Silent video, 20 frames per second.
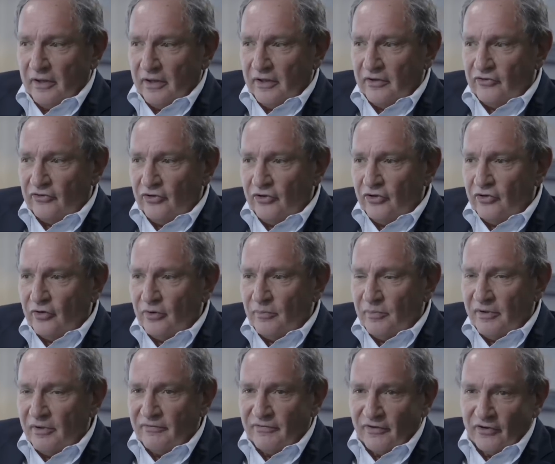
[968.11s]
is the
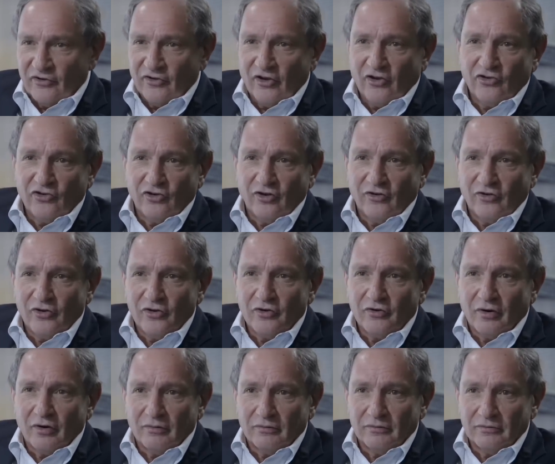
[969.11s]
European fixation on the
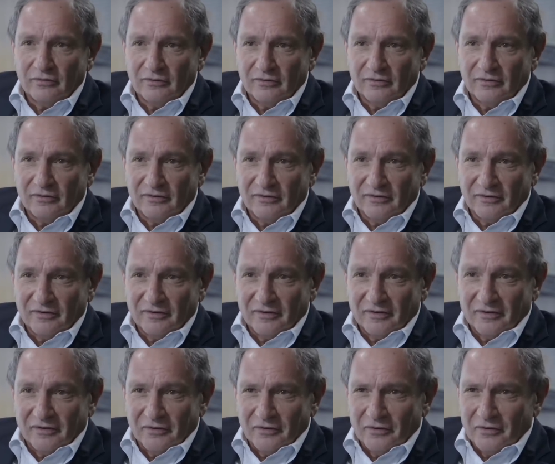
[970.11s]
euro.
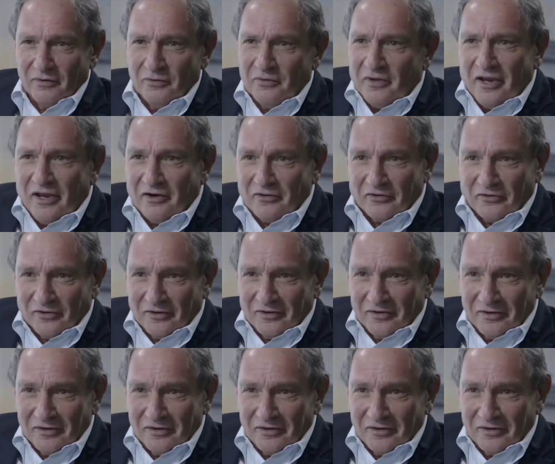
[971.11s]
Who cares?